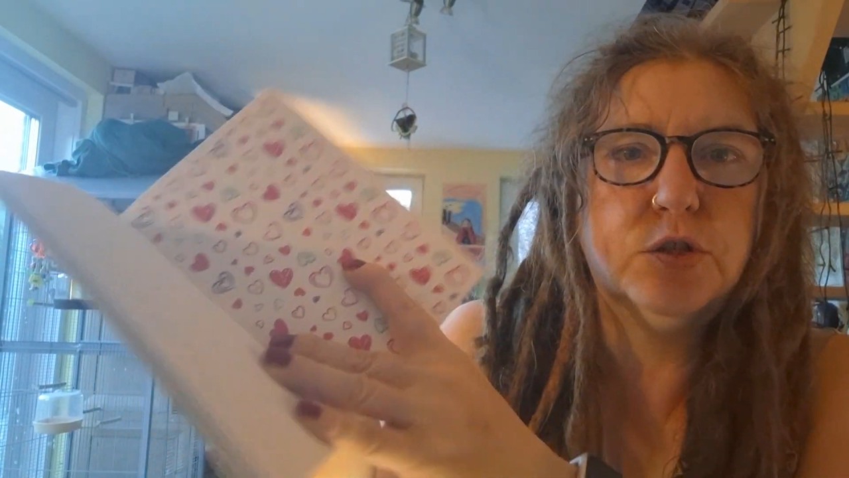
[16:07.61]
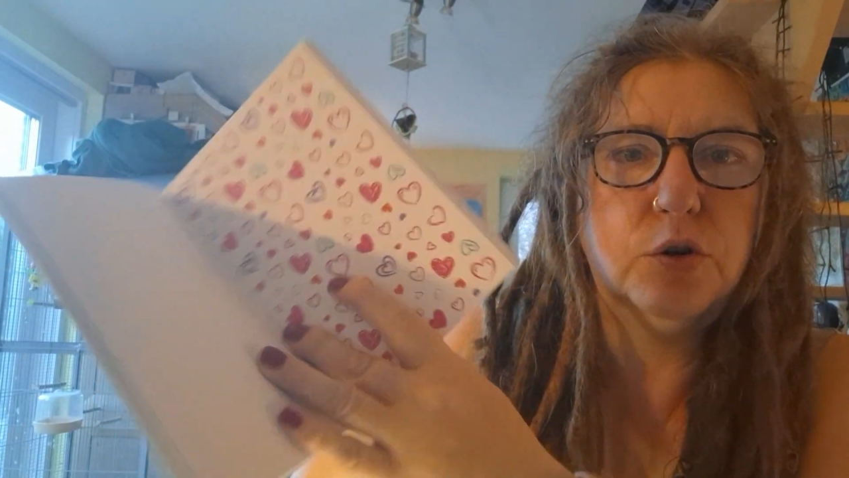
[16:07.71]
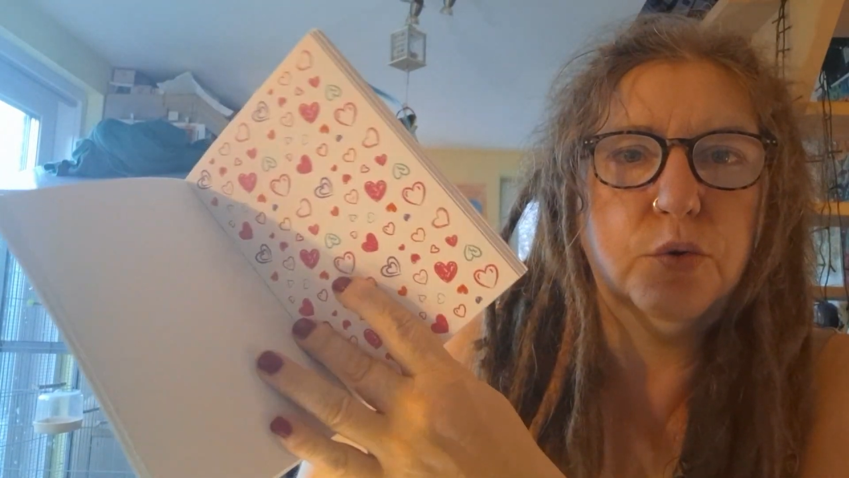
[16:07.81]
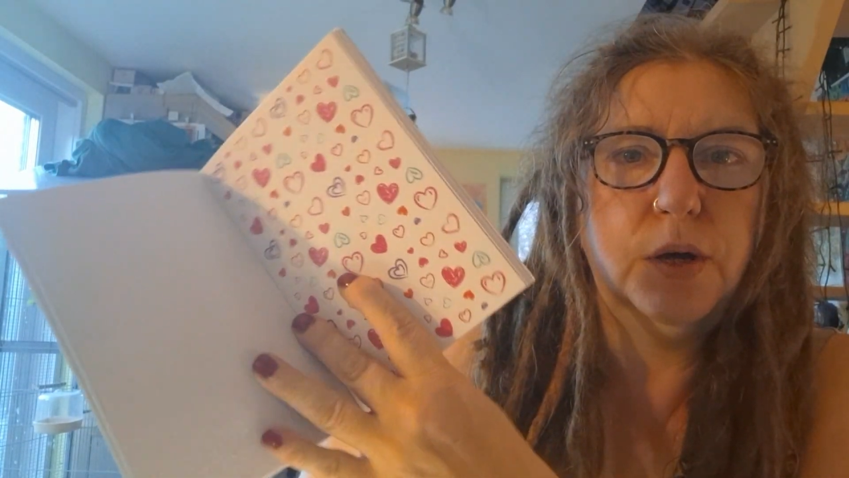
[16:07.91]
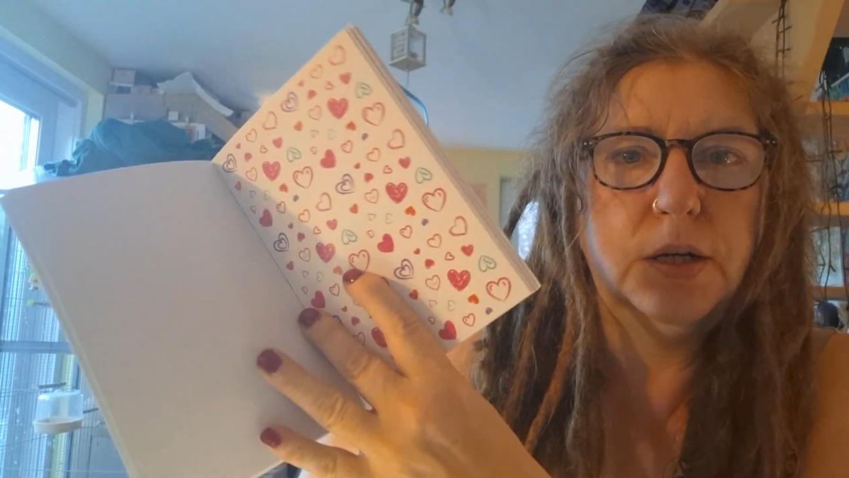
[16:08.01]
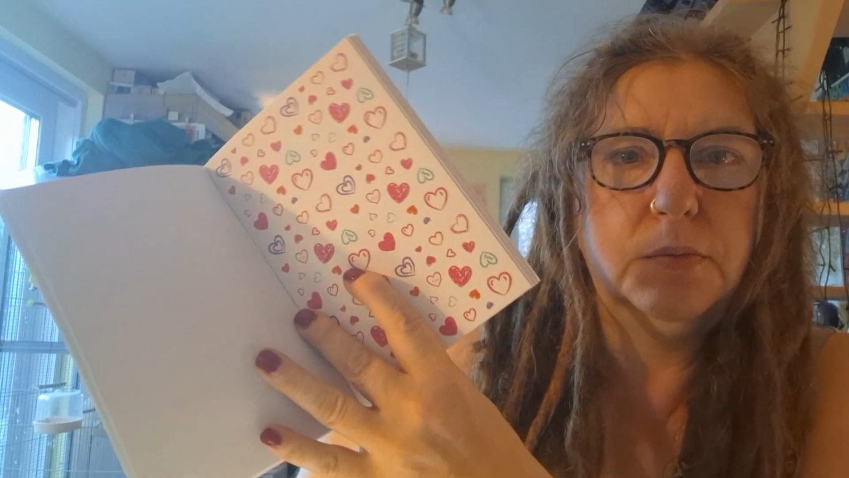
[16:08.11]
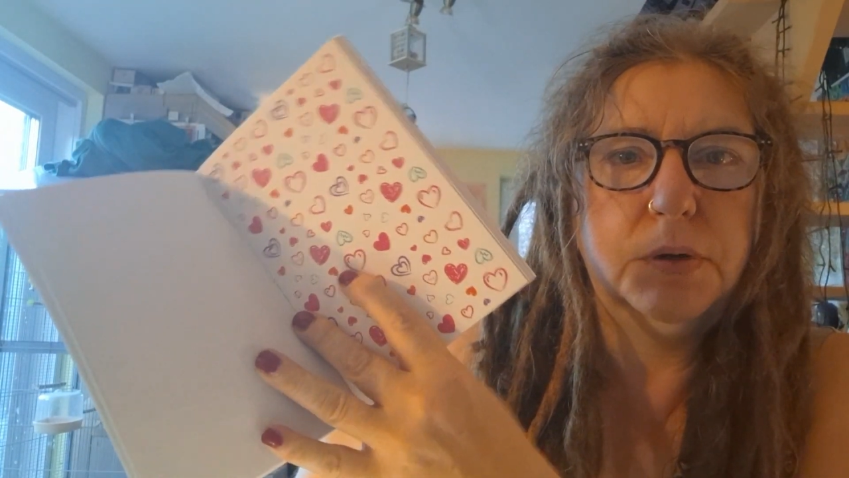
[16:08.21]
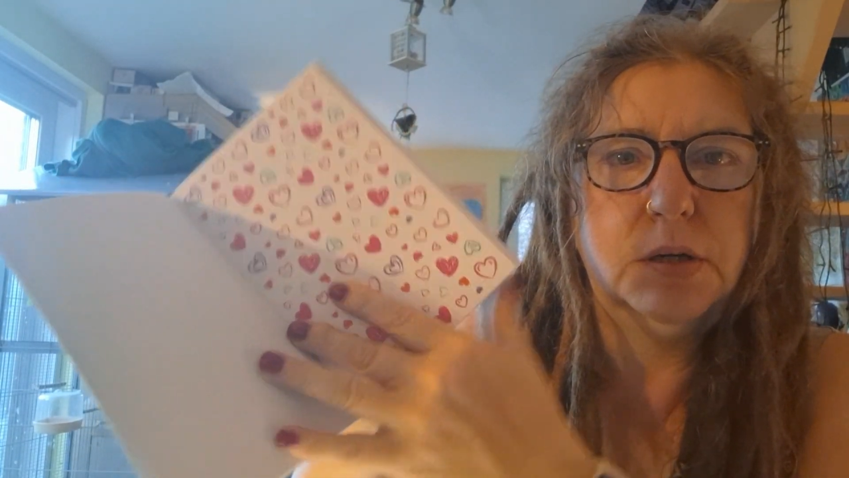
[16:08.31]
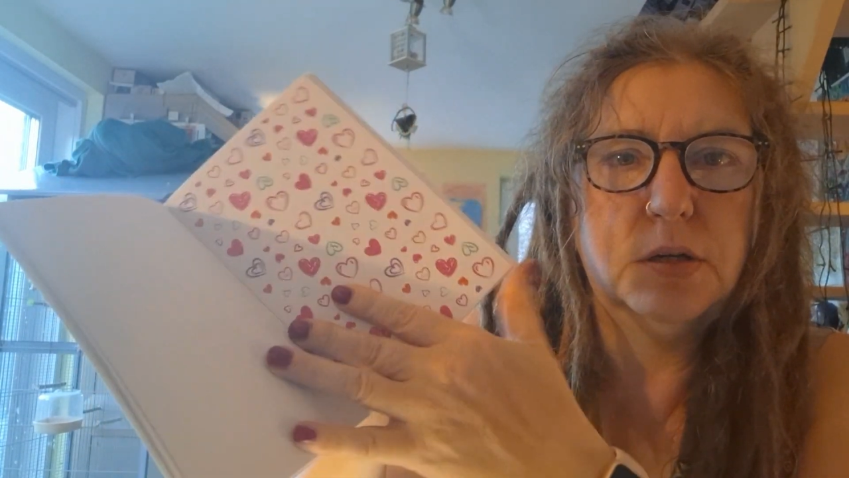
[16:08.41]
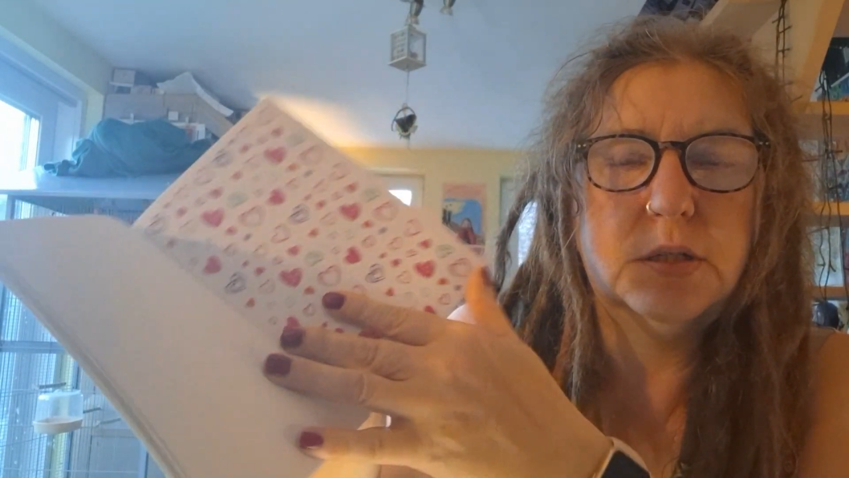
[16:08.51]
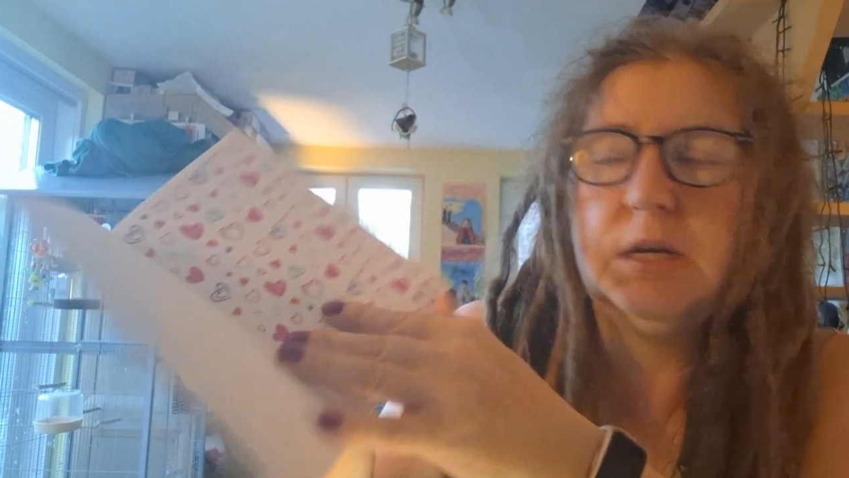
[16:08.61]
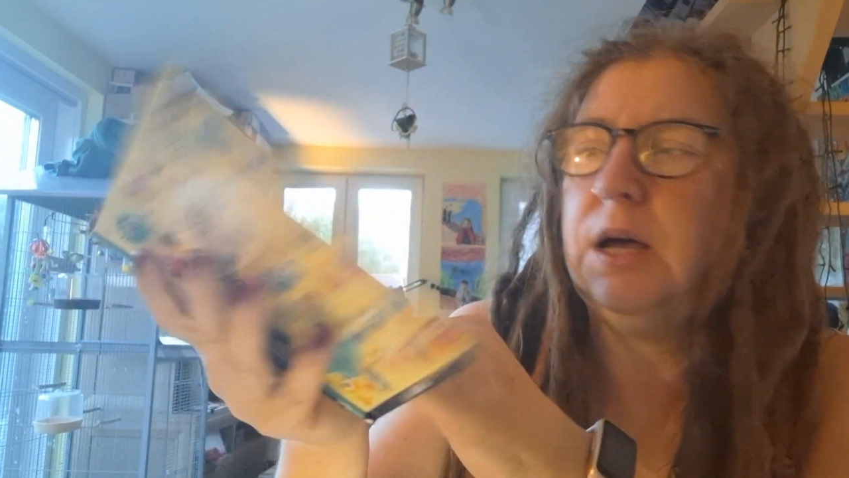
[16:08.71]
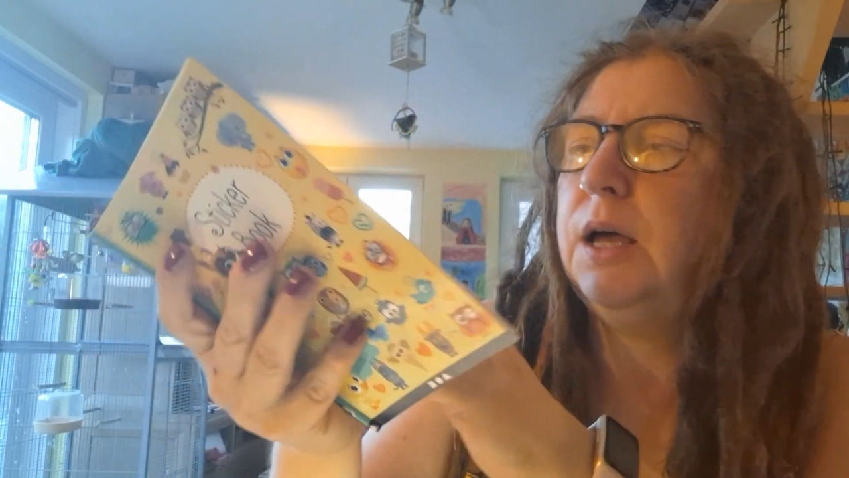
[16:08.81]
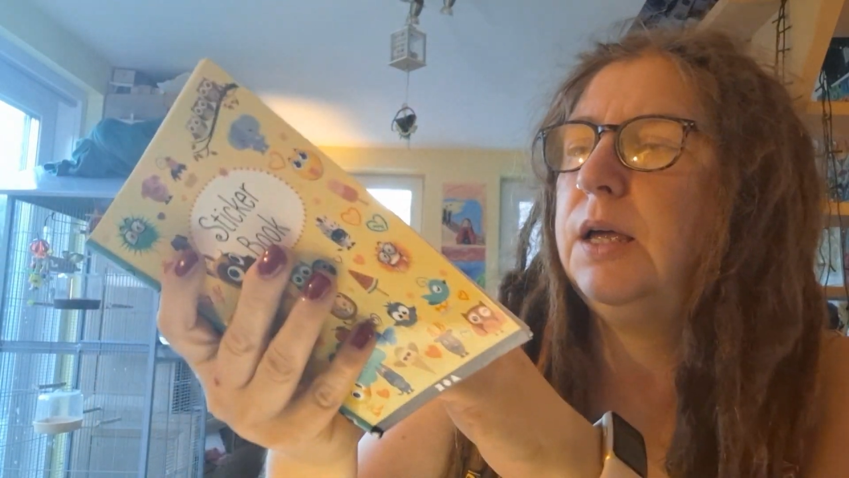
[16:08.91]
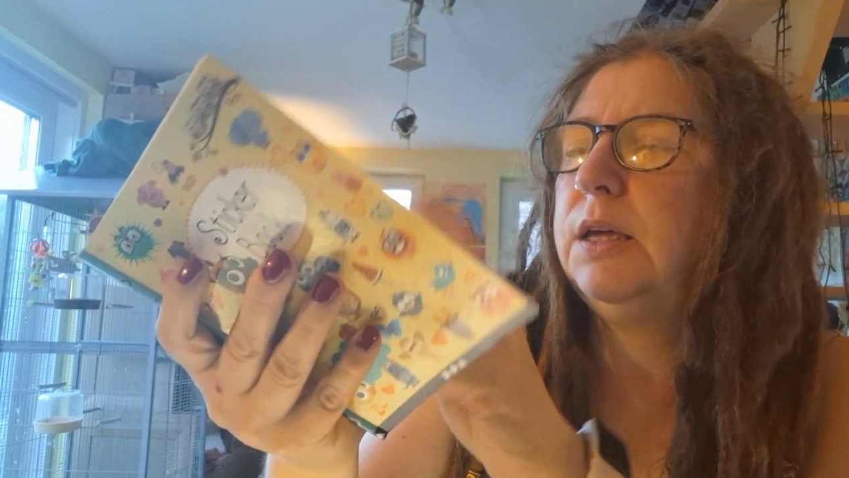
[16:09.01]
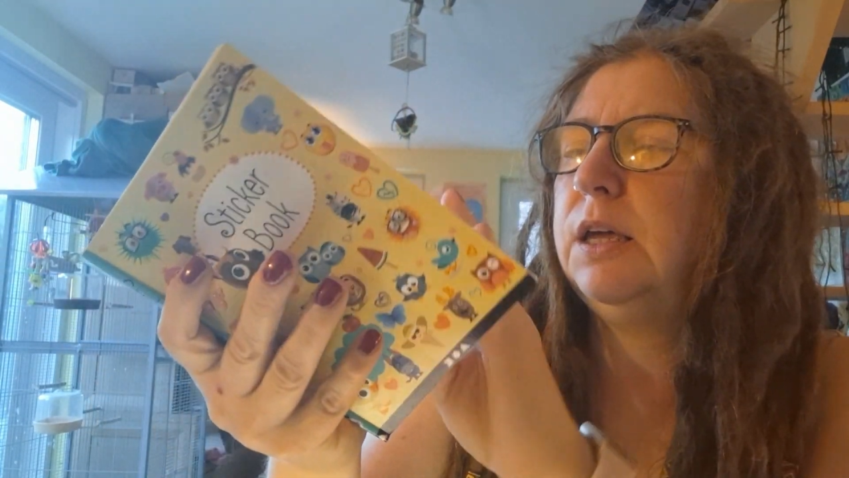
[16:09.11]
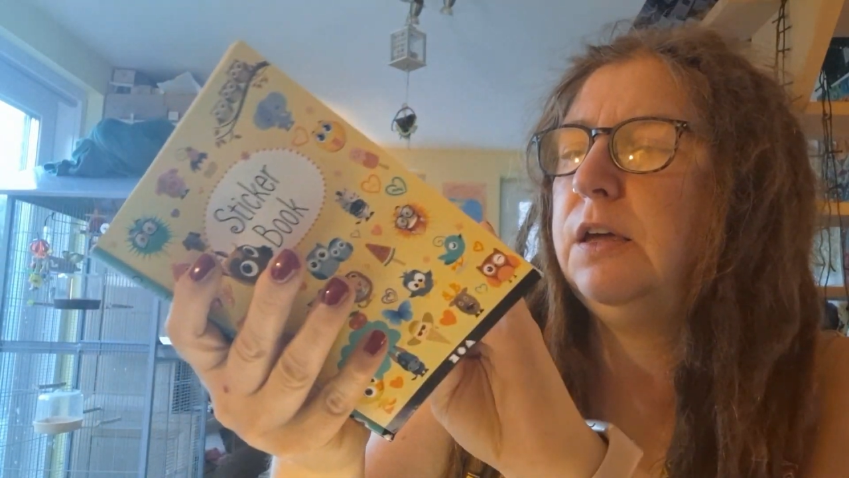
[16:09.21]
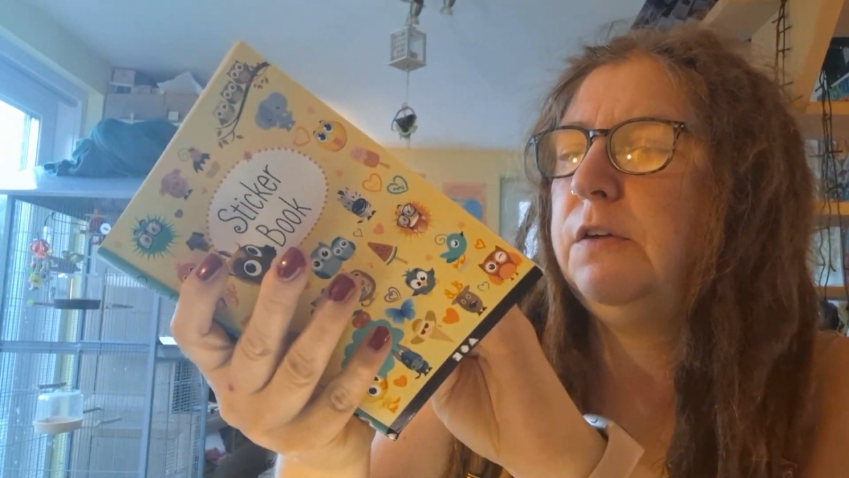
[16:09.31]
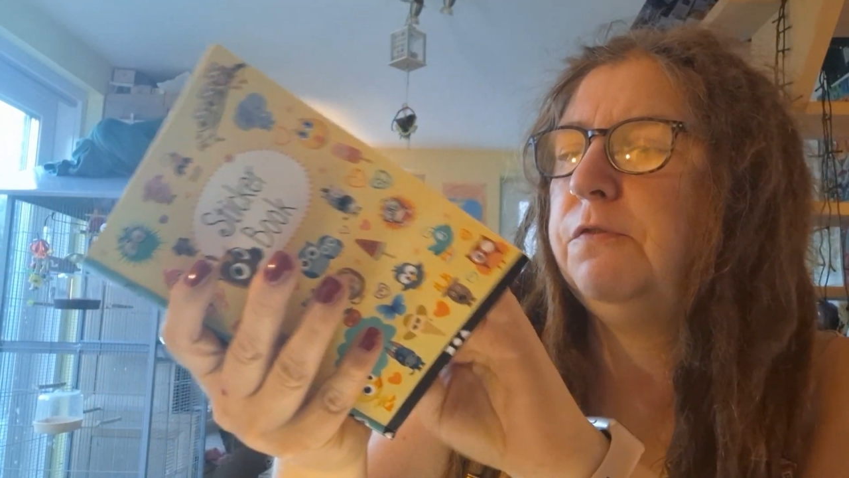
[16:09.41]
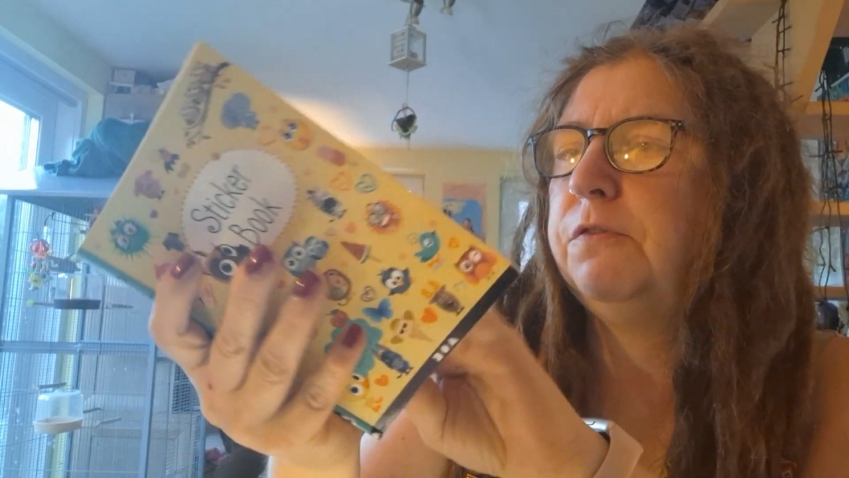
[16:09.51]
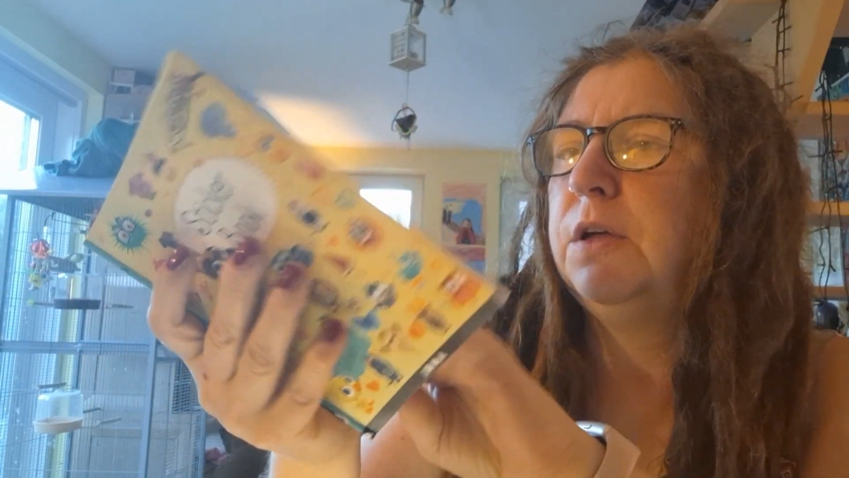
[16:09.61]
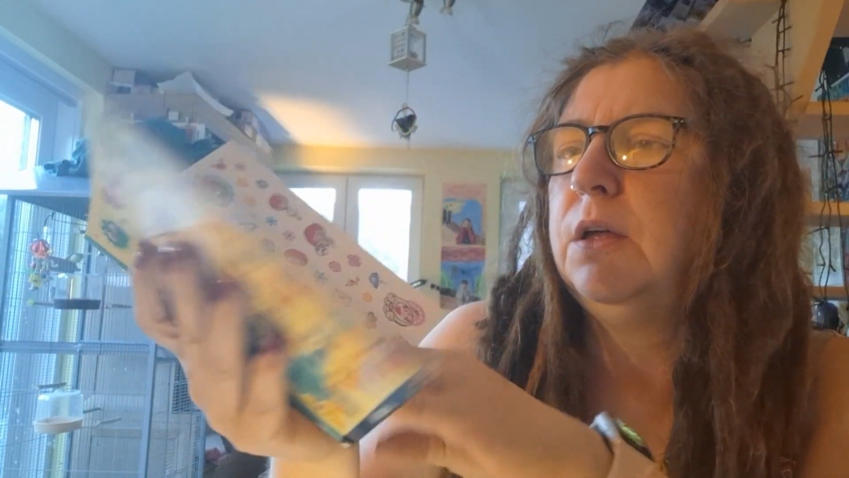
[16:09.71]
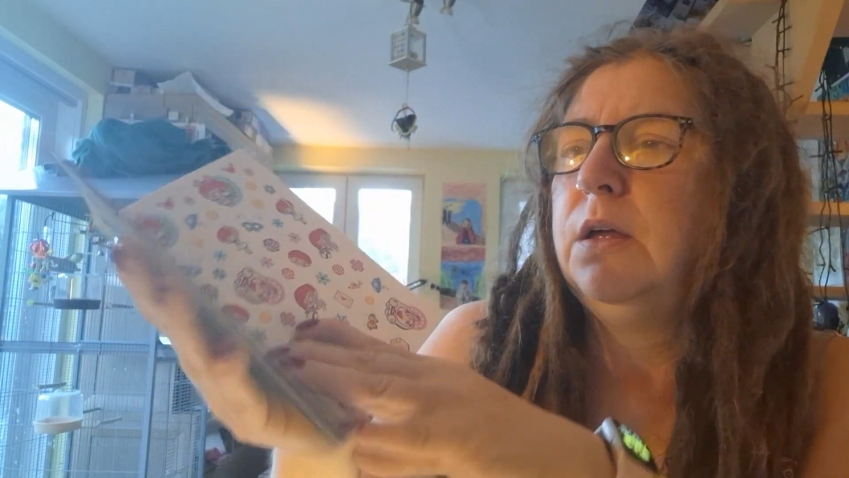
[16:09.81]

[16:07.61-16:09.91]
already because I gave